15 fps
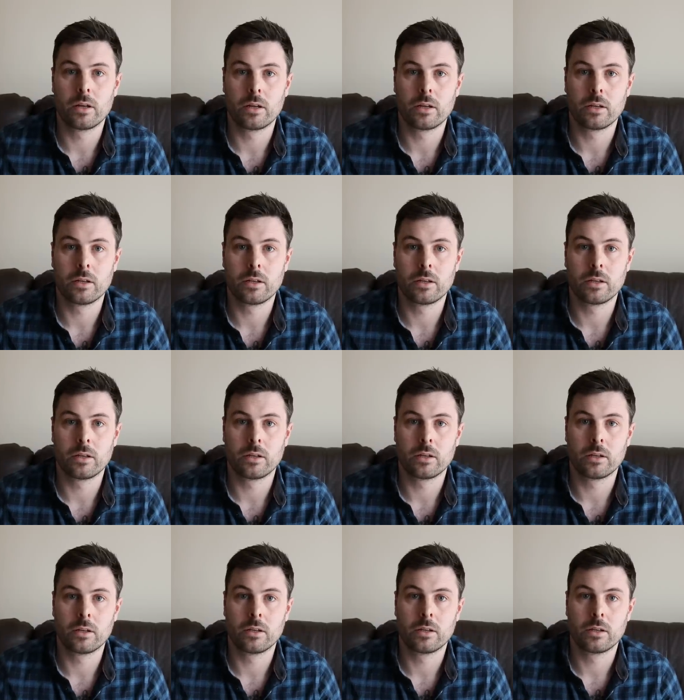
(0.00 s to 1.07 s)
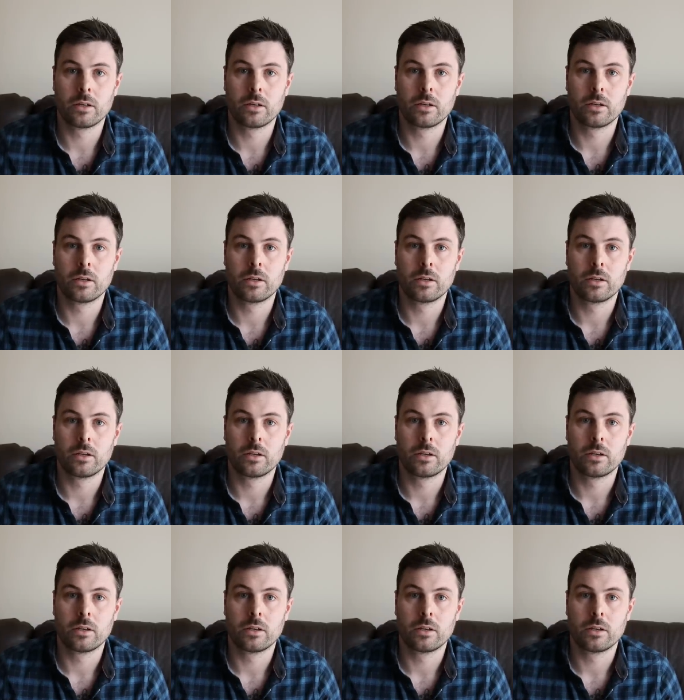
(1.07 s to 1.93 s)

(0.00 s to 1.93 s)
Nobody speaks.